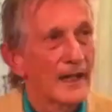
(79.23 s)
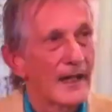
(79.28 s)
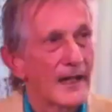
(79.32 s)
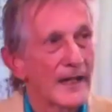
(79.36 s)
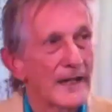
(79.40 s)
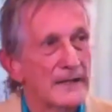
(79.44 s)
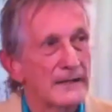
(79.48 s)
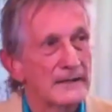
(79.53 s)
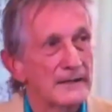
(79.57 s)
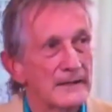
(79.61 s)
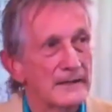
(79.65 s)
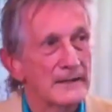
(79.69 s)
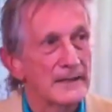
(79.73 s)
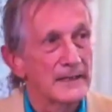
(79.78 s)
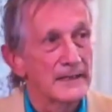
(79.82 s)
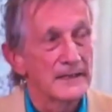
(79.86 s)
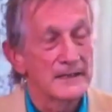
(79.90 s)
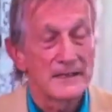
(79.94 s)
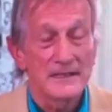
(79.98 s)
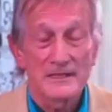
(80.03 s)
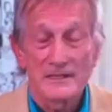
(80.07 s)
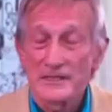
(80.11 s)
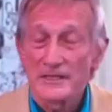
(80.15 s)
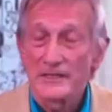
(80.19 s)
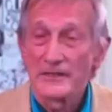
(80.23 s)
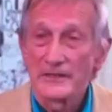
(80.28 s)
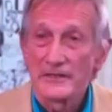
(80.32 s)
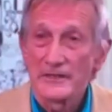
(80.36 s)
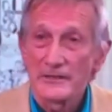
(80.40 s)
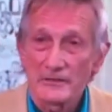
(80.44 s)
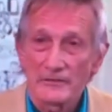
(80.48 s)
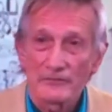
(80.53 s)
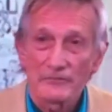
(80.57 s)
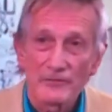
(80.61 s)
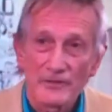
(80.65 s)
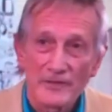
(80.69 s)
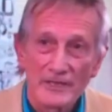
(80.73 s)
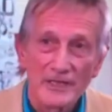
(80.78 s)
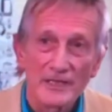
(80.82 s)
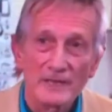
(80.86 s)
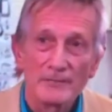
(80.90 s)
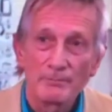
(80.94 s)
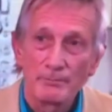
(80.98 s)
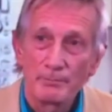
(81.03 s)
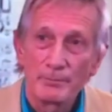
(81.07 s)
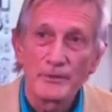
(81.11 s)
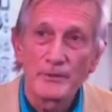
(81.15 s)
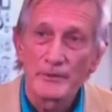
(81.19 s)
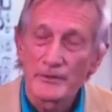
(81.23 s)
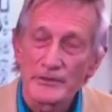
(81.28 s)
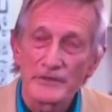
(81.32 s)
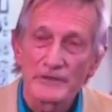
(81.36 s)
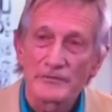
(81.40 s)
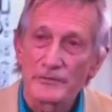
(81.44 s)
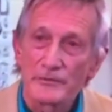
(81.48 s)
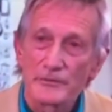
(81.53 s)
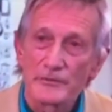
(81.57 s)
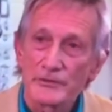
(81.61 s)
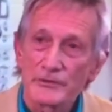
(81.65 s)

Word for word: And it did turn into a really beautiful